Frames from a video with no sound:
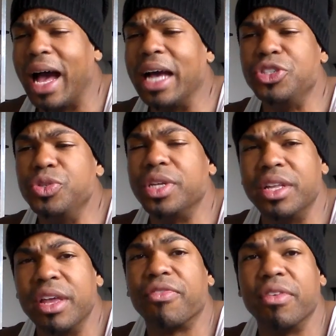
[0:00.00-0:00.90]
I'd use
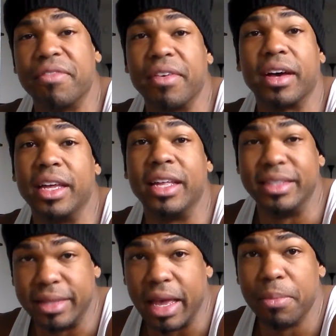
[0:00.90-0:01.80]
a different fucking
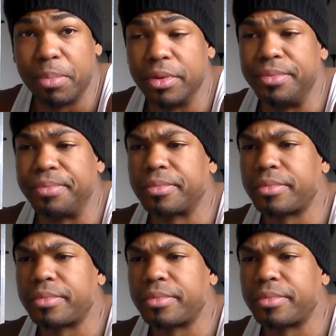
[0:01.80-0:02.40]
example.